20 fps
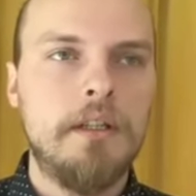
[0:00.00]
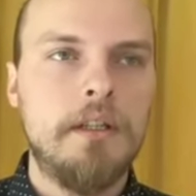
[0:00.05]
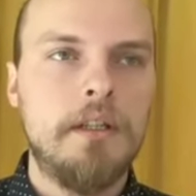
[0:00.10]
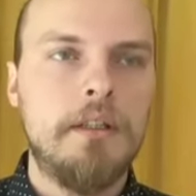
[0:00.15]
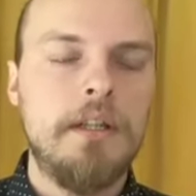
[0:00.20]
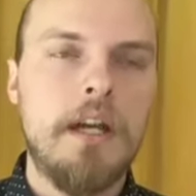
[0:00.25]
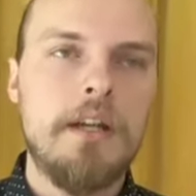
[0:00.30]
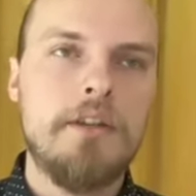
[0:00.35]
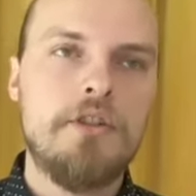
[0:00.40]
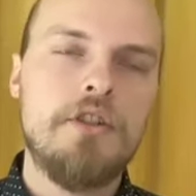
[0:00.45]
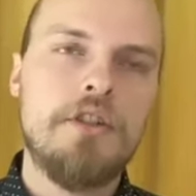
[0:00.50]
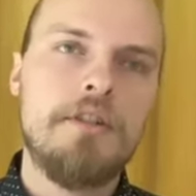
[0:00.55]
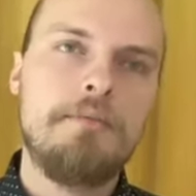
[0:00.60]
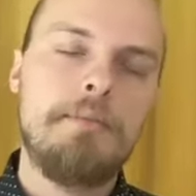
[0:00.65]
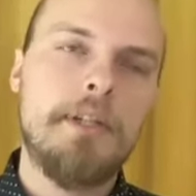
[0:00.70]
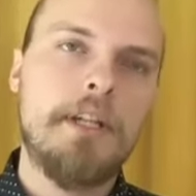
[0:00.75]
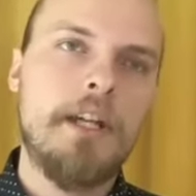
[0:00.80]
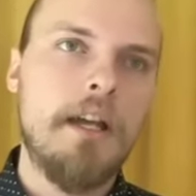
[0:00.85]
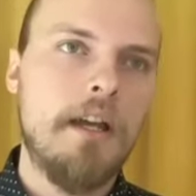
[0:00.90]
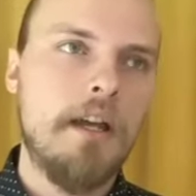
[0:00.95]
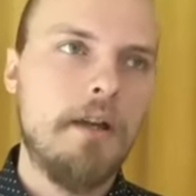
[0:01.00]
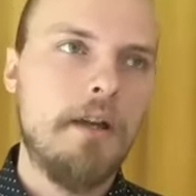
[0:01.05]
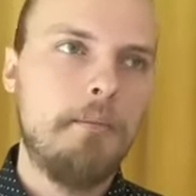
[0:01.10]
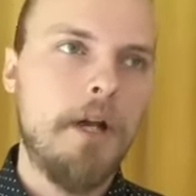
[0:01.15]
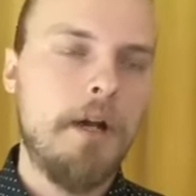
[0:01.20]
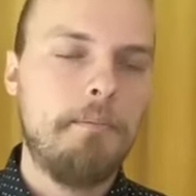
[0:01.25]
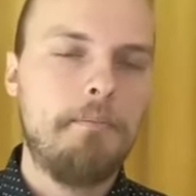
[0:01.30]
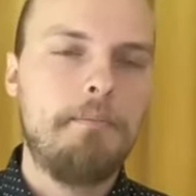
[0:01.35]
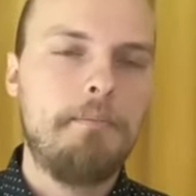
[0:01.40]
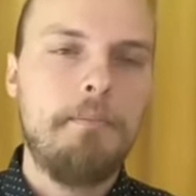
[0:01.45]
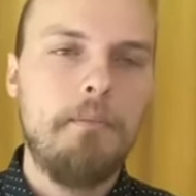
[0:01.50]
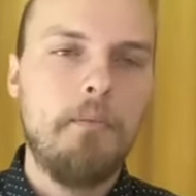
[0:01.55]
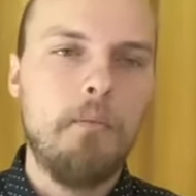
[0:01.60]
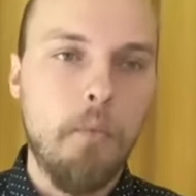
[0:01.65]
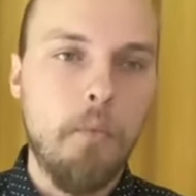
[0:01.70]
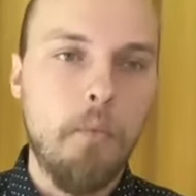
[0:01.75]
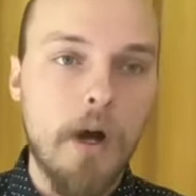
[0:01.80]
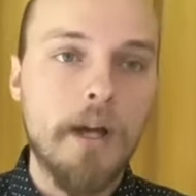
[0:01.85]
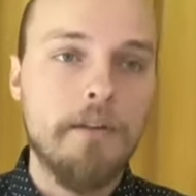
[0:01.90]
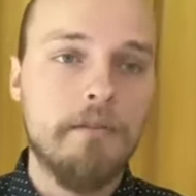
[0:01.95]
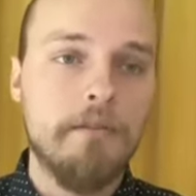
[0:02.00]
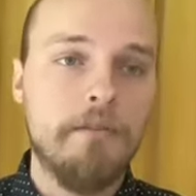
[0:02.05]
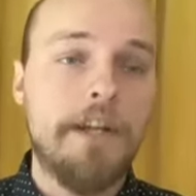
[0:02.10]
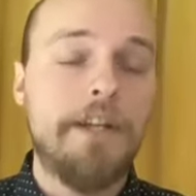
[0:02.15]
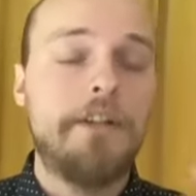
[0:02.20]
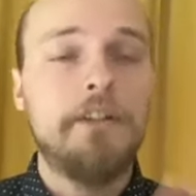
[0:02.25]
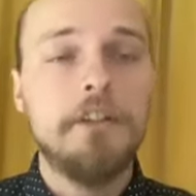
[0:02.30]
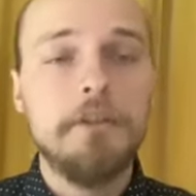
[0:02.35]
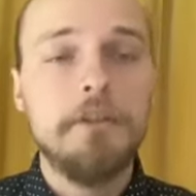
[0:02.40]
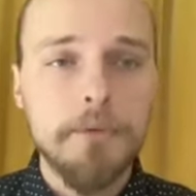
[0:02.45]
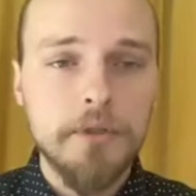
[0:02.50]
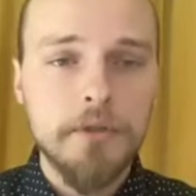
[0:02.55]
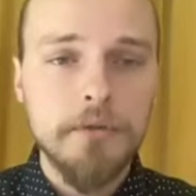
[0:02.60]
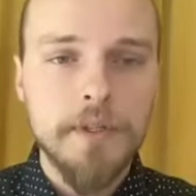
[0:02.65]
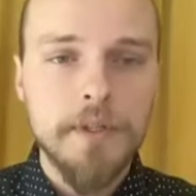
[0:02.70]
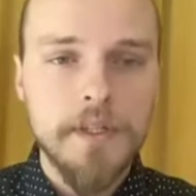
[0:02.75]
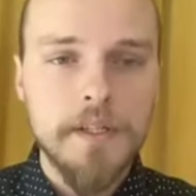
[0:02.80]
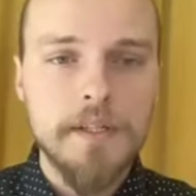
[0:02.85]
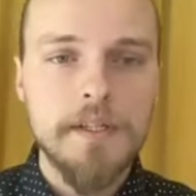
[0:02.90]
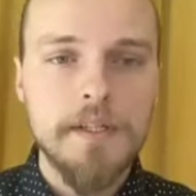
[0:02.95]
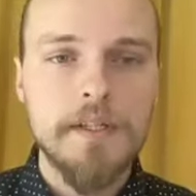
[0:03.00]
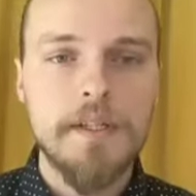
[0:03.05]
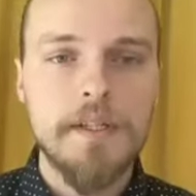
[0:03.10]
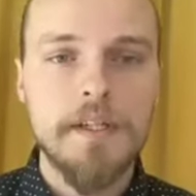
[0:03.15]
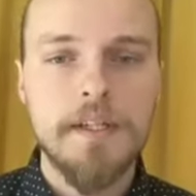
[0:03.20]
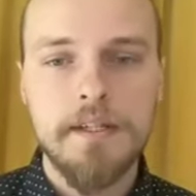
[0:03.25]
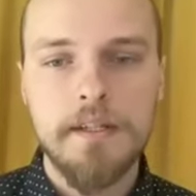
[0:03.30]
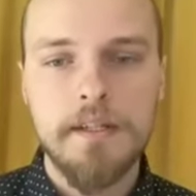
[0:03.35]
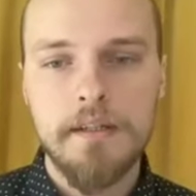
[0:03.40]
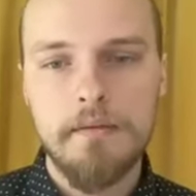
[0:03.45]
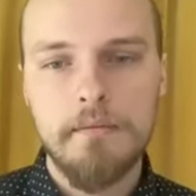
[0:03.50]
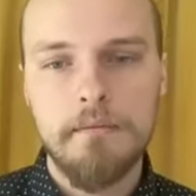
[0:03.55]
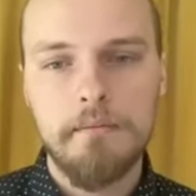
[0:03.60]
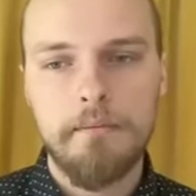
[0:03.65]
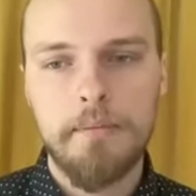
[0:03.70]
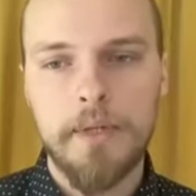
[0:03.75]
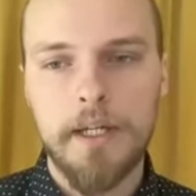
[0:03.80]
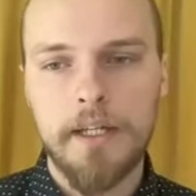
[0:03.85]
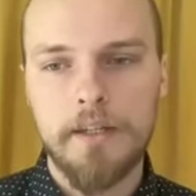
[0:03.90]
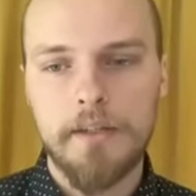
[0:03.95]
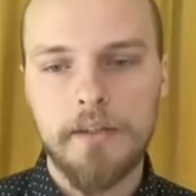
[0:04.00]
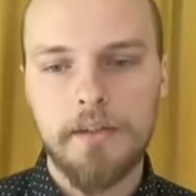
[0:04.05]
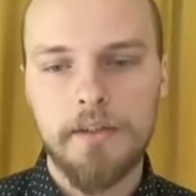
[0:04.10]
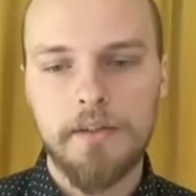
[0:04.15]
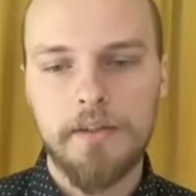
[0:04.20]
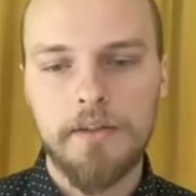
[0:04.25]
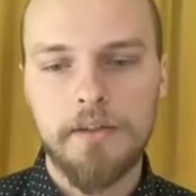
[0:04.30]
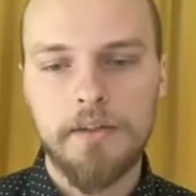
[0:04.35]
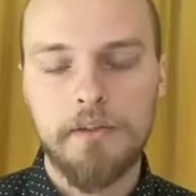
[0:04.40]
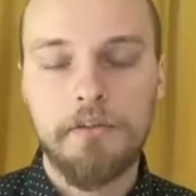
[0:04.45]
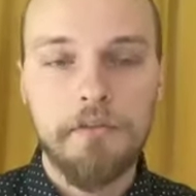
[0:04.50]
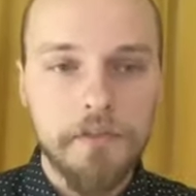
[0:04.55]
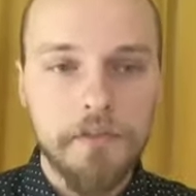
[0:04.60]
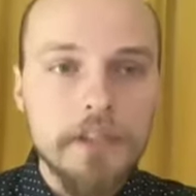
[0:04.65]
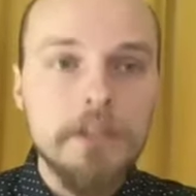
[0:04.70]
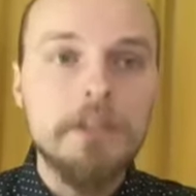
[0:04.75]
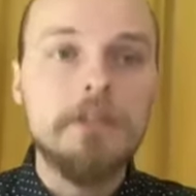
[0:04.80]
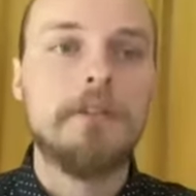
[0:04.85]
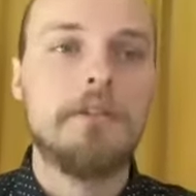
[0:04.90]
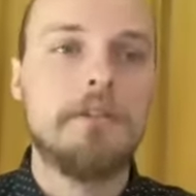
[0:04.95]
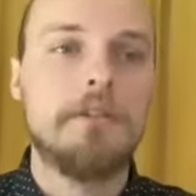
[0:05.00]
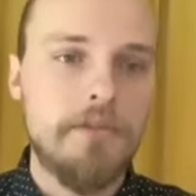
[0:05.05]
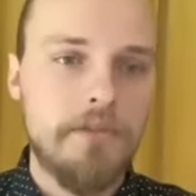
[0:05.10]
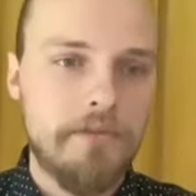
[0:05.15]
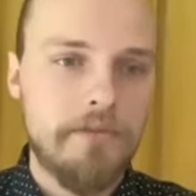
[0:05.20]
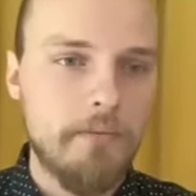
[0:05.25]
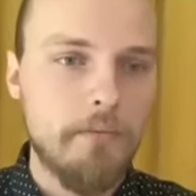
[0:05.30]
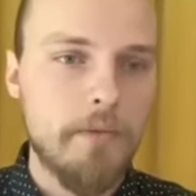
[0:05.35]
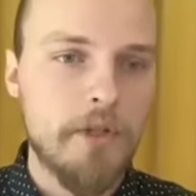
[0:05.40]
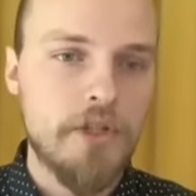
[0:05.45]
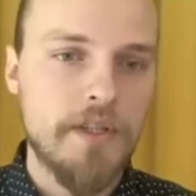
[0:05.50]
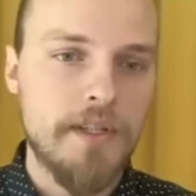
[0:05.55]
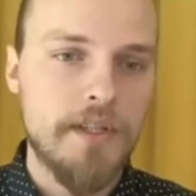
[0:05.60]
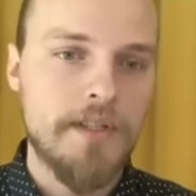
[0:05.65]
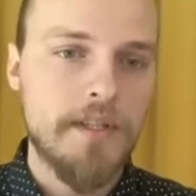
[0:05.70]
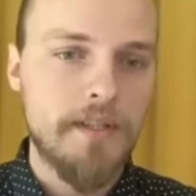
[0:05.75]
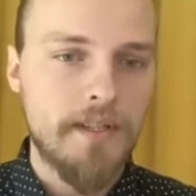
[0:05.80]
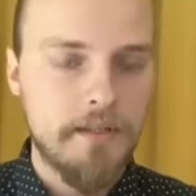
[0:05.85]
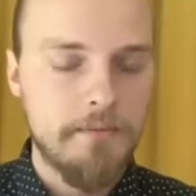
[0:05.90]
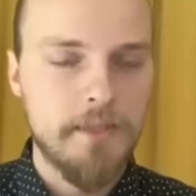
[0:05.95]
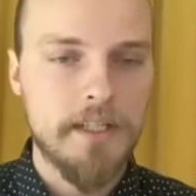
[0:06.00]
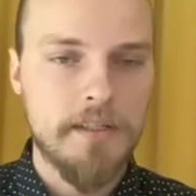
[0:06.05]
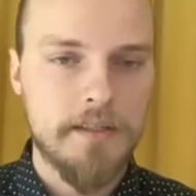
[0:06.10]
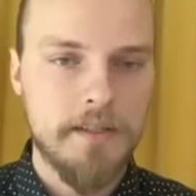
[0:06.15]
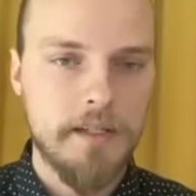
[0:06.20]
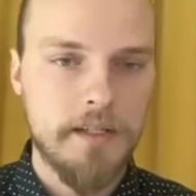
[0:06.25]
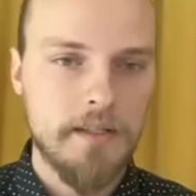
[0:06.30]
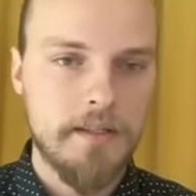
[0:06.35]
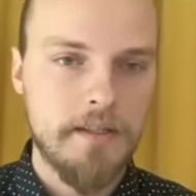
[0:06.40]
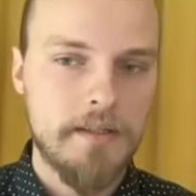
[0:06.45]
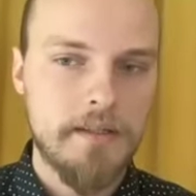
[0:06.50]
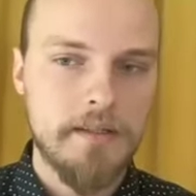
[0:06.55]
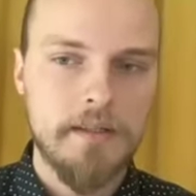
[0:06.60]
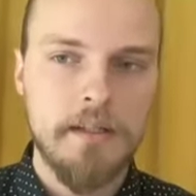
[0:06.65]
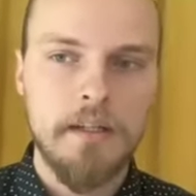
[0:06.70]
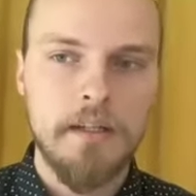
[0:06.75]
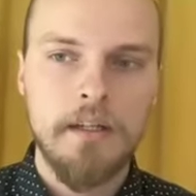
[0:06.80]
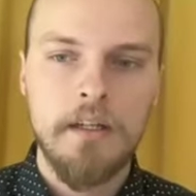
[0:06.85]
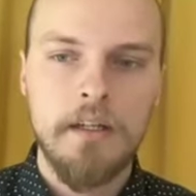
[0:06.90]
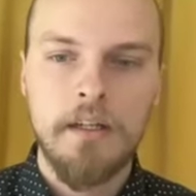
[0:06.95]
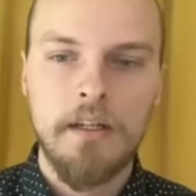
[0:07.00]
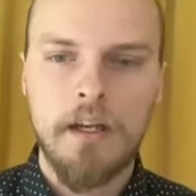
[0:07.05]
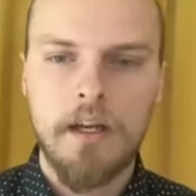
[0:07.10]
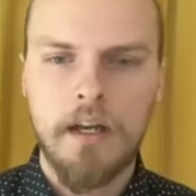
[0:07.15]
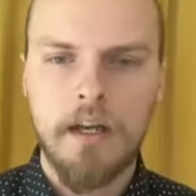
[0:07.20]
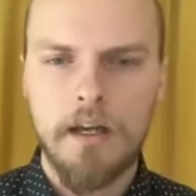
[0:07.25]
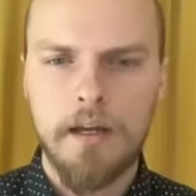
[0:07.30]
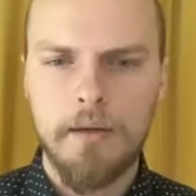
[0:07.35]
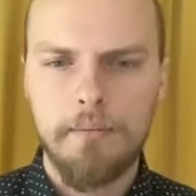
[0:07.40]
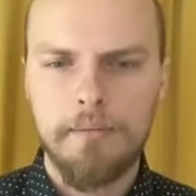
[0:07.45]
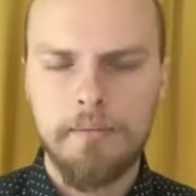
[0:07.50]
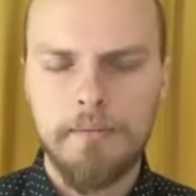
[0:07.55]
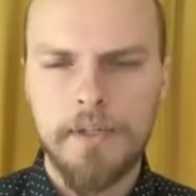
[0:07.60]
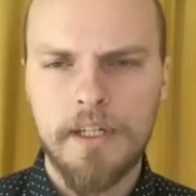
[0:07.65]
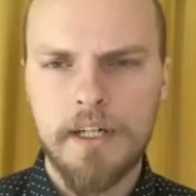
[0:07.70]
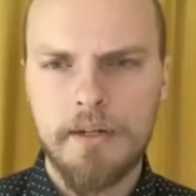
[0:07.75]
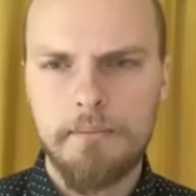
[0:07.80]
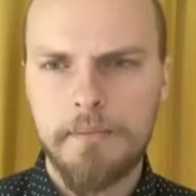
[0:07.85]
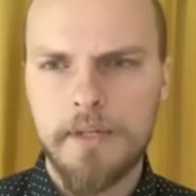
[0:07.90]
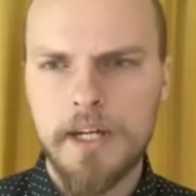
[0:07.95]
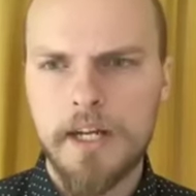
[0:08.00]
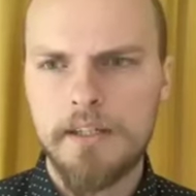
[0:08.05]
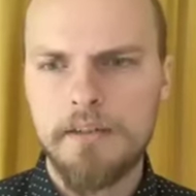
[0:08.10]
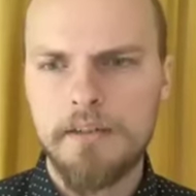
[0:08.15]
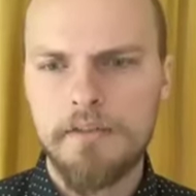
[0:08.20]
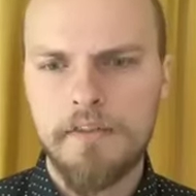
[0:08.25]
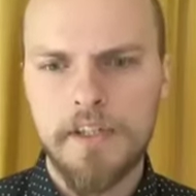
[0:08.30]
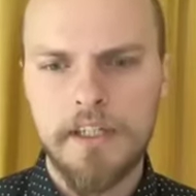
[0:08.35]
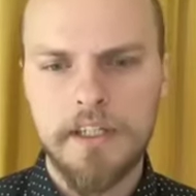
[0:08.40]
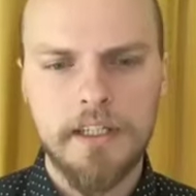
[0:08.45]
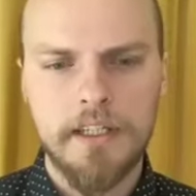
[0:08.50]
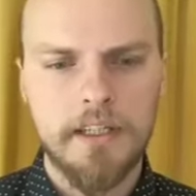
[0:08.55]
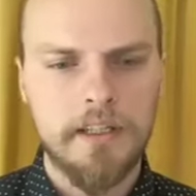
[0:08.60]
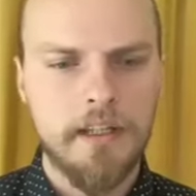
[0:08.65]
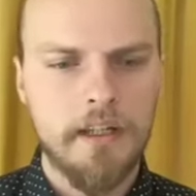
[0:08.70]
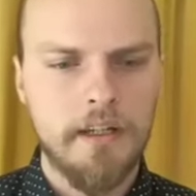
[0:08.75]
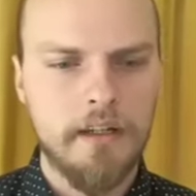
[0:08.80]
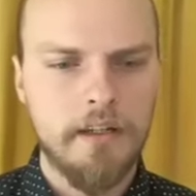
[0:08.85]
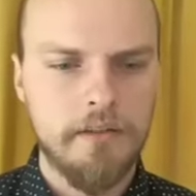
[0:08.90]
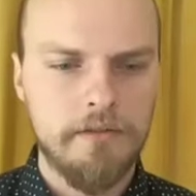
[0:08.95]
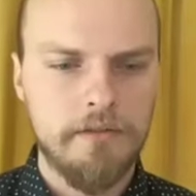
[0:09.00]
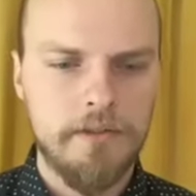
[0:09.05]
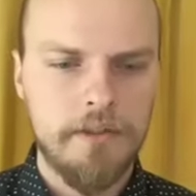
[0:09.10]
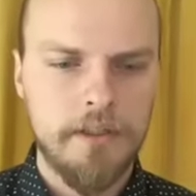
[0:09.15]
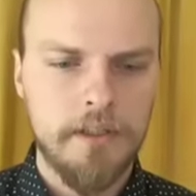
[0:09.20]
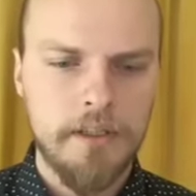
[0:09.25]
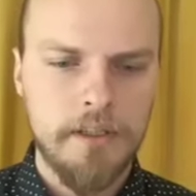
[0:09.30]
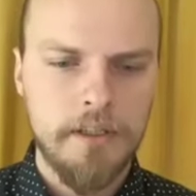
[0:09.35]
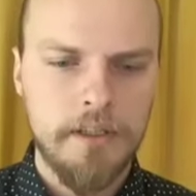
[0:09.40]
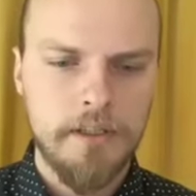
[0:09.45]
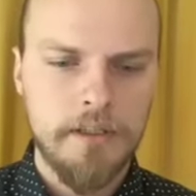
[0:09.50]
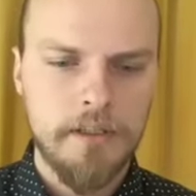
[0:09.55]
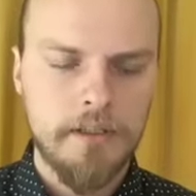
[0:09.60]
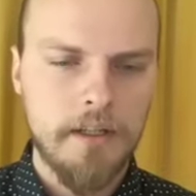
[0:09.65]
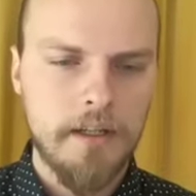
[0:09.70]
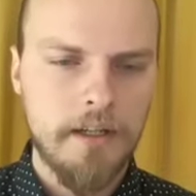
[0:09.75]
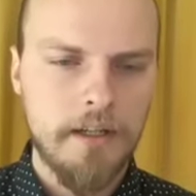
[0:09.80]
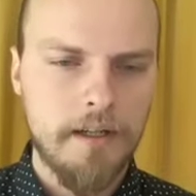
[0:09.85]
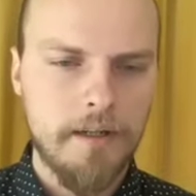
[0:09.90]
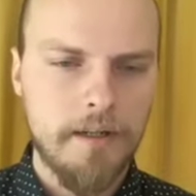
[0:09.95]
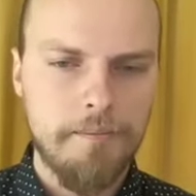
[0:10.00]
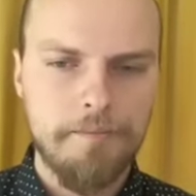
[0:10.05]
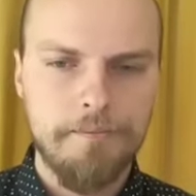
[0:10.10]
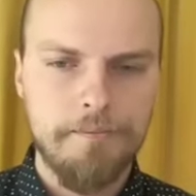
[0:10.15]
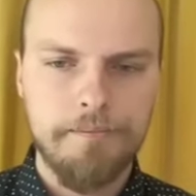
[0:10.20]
not just become one variable within the system, but the fields from which the system exists. And I'm kind of thinking of, I